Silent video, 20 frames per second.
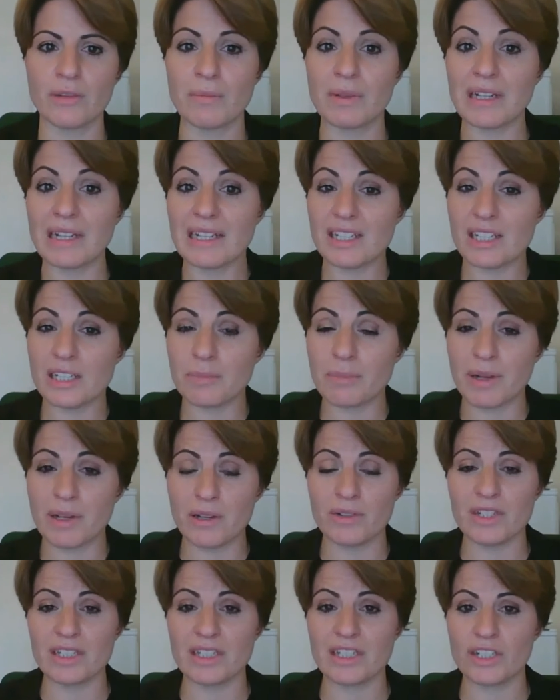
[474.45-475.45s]
but let's
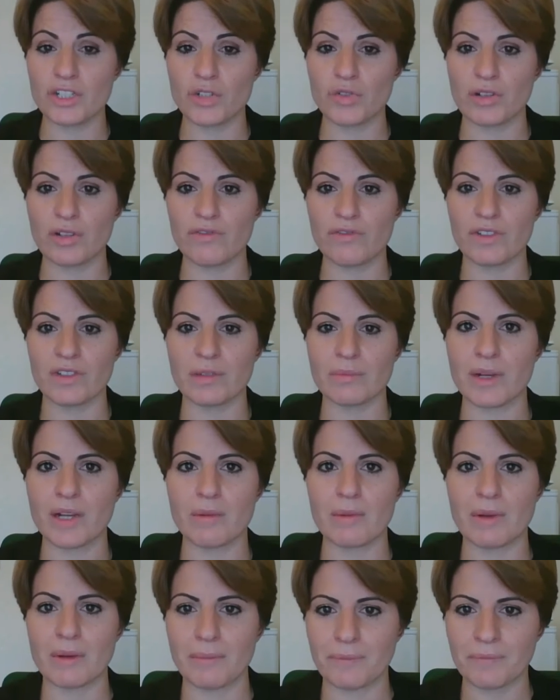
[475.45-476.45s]
suppose it is true for the
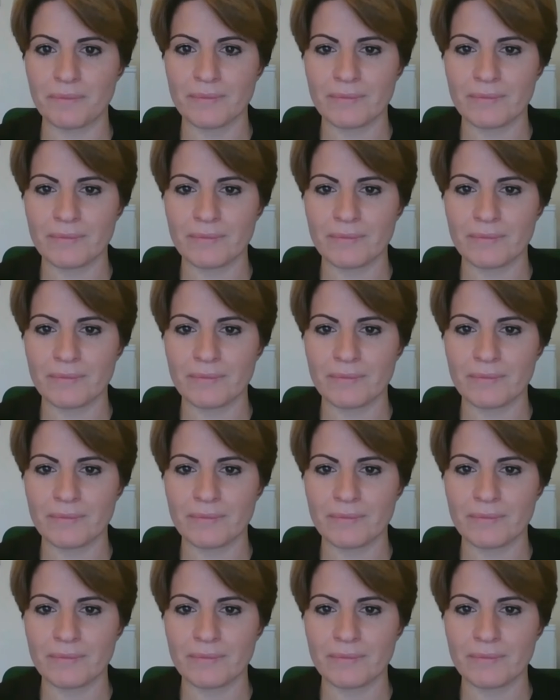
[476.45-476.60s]
moment.